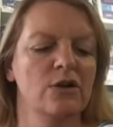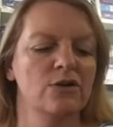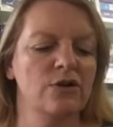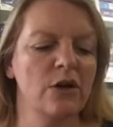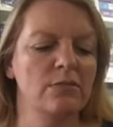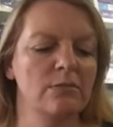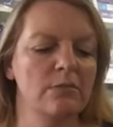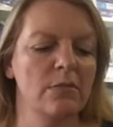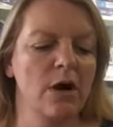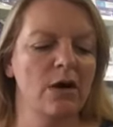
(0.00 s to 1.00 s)
Don't
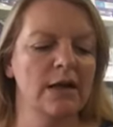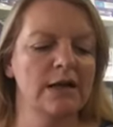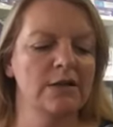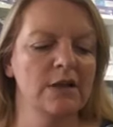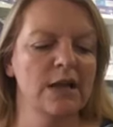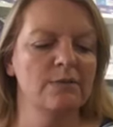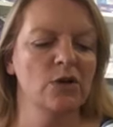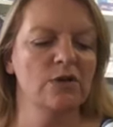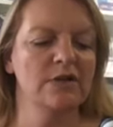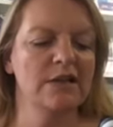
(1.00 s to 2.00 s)
mind him
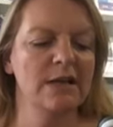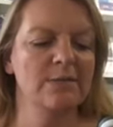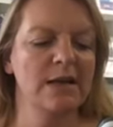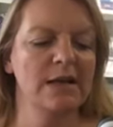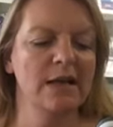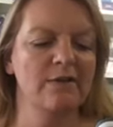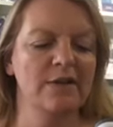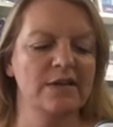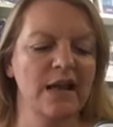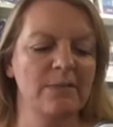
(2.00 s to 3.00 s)
not sleeping if
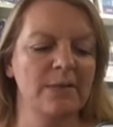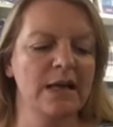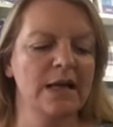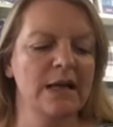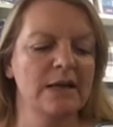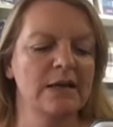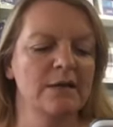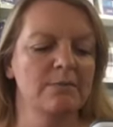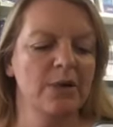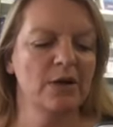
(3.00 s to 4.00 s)
he's happy,
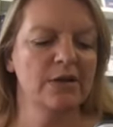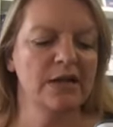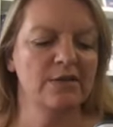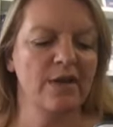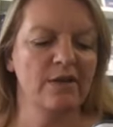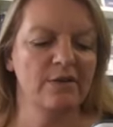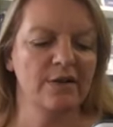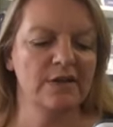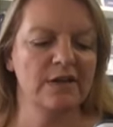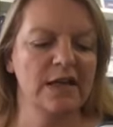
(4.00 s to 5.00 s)
but he's very
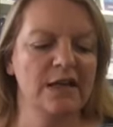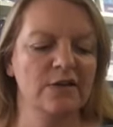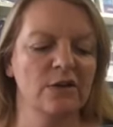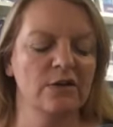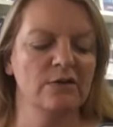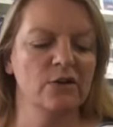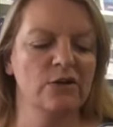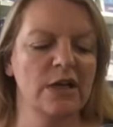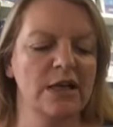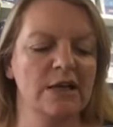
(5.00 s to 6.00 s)
fussy. He's on the
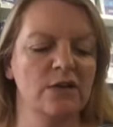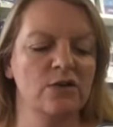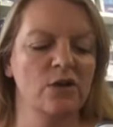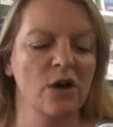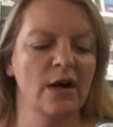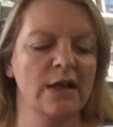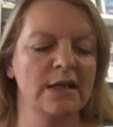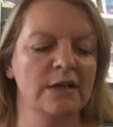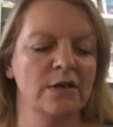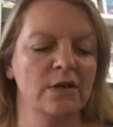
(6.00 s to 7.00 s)
routine
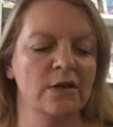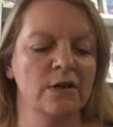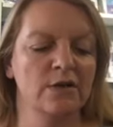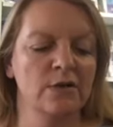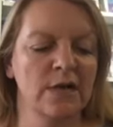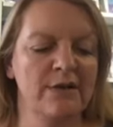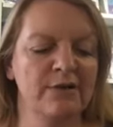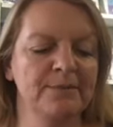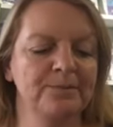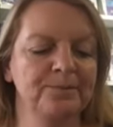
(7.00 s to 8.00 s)
9 to
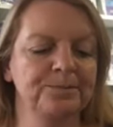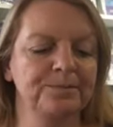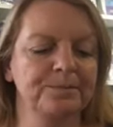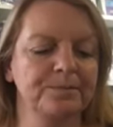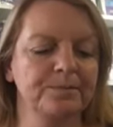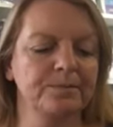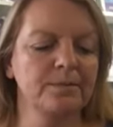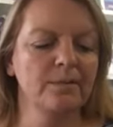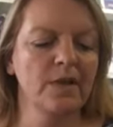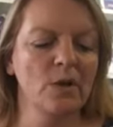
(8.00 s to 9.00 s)
11,
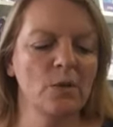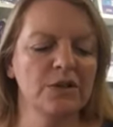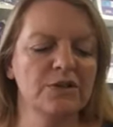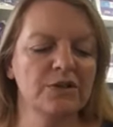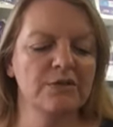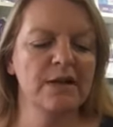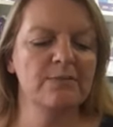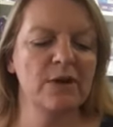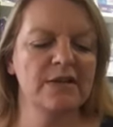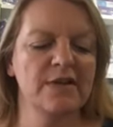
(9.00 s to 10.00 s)
1 to 3,
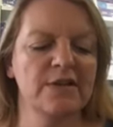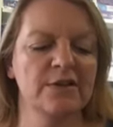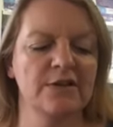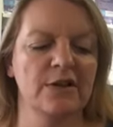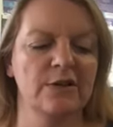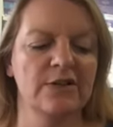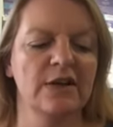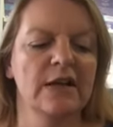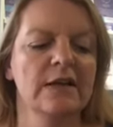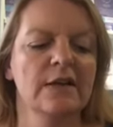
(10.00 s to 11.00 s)
breastfed on solids.
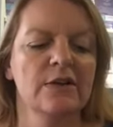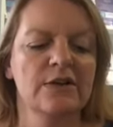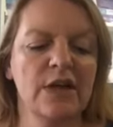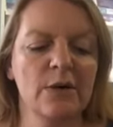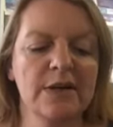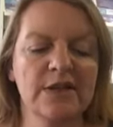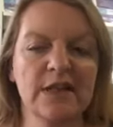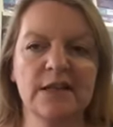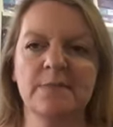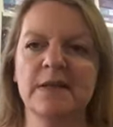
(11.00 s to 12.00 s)
So at
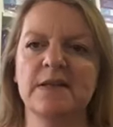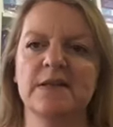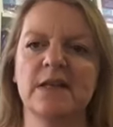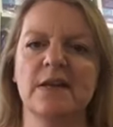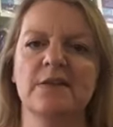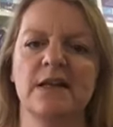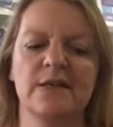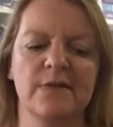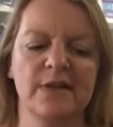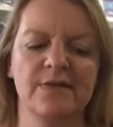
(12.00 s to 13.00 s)
6 months, it sounds like
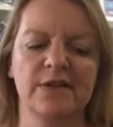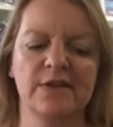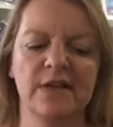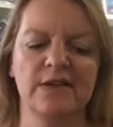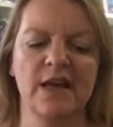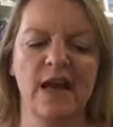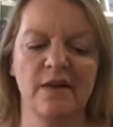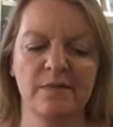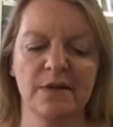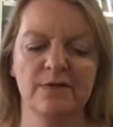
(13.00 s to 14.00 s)
he's ready for the
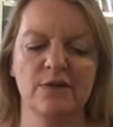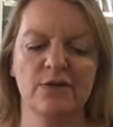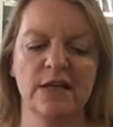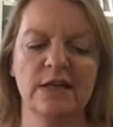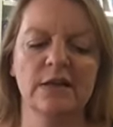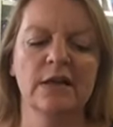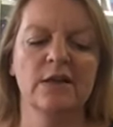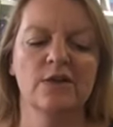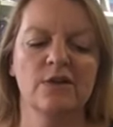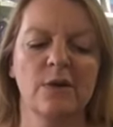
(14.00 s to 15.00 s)
6.5-month routine.
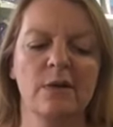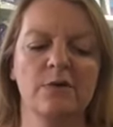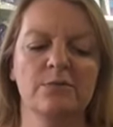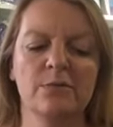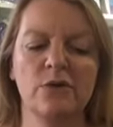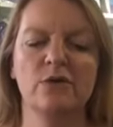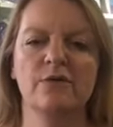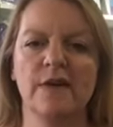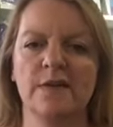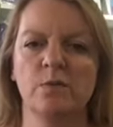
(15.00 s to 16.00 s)
So I would move
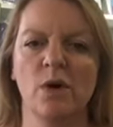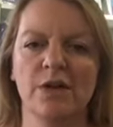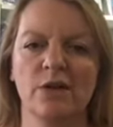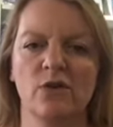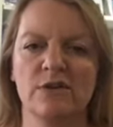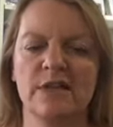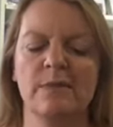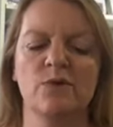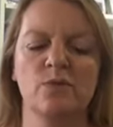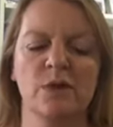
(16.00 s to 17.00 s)
his 1 o'clock
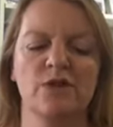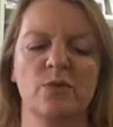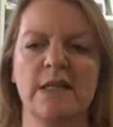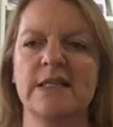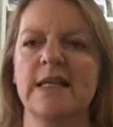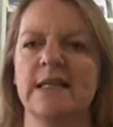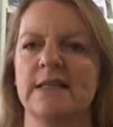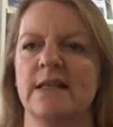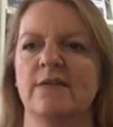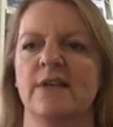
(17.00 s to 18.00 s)
sleep to 1:20 and
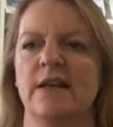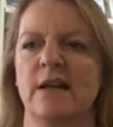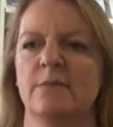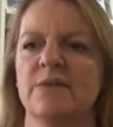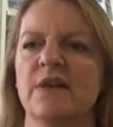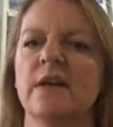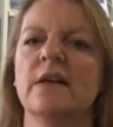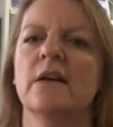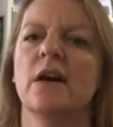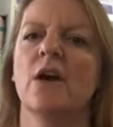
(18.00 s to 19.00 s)
see if that helps.
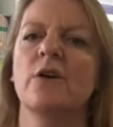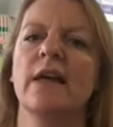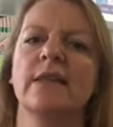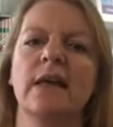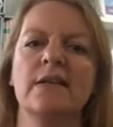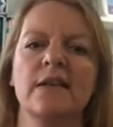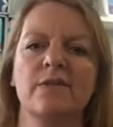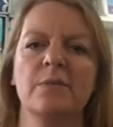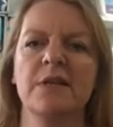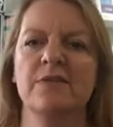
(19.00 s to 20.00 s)
Okay, thanks
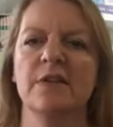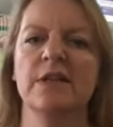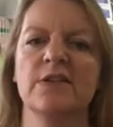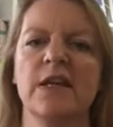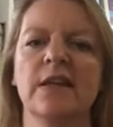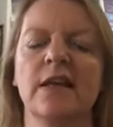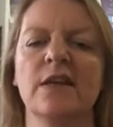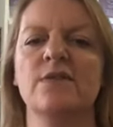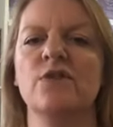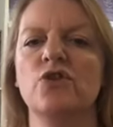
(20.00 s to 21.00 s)
everybody for listening.
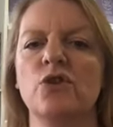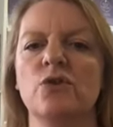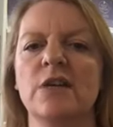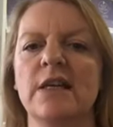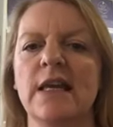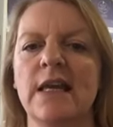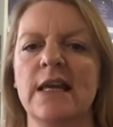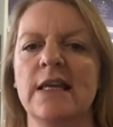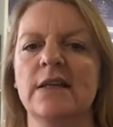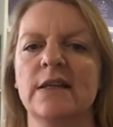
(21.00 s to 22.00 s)
Thanks for tuning
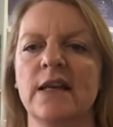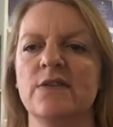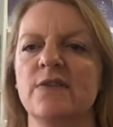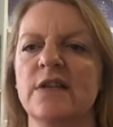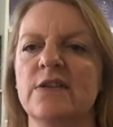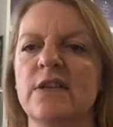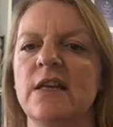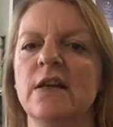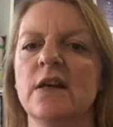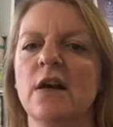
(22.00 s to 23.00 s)
in. Thanks for
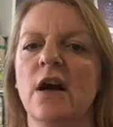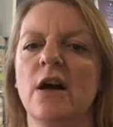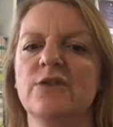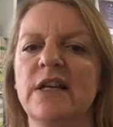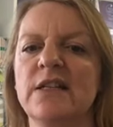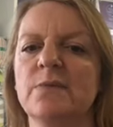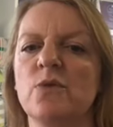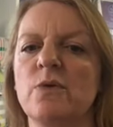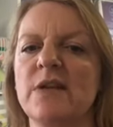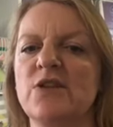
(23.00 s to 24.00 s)
listening. I'll take some
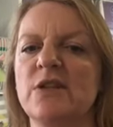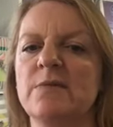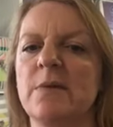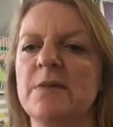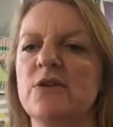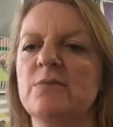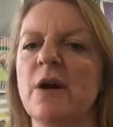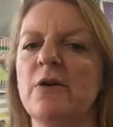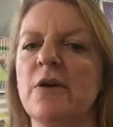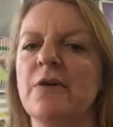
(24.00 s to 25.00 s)
more questions probably
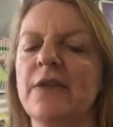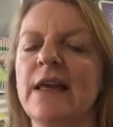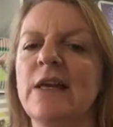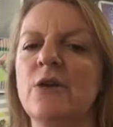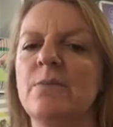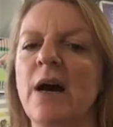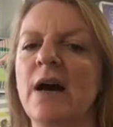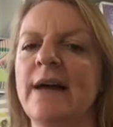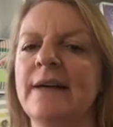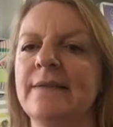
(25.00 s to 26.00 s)
tomorrow. Thank you. Bye.